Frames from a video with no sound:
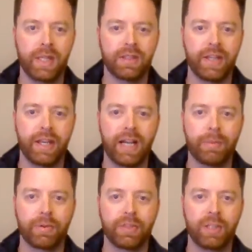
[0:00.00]
been set
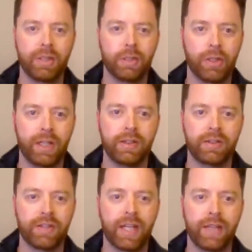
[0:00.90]
up to be clean
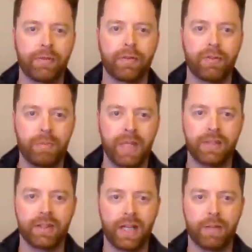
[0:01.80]
and safe for
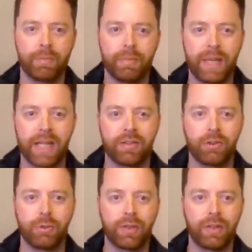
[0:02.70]
me to come back
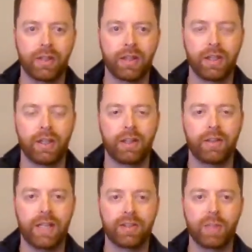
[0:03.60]
to? I think
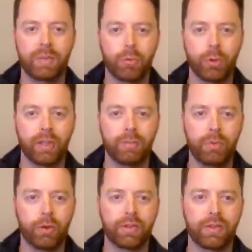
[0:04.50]
that's going to be a really
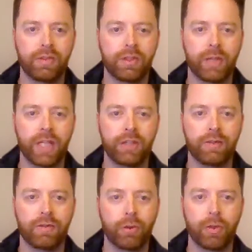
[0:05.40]
important
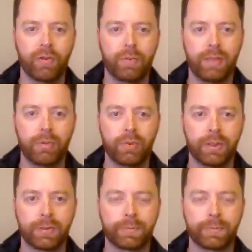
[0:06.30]
consideration for a lot of people.